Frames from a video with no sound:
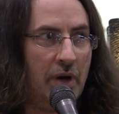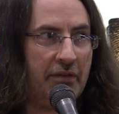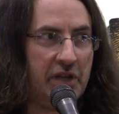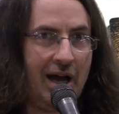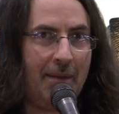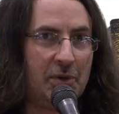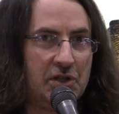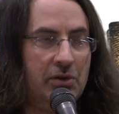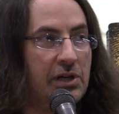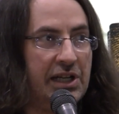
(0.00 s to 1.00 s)
You have the
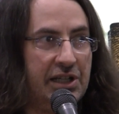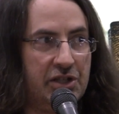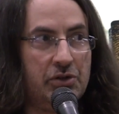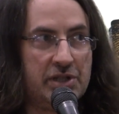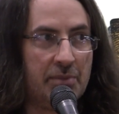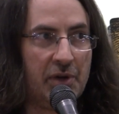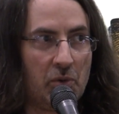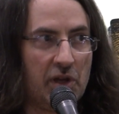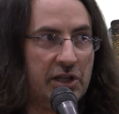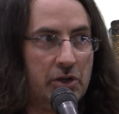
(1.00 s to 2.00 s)
opportunity to do something
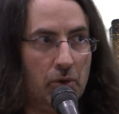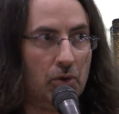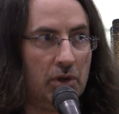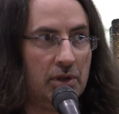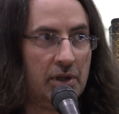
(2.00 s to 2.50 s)
really cool.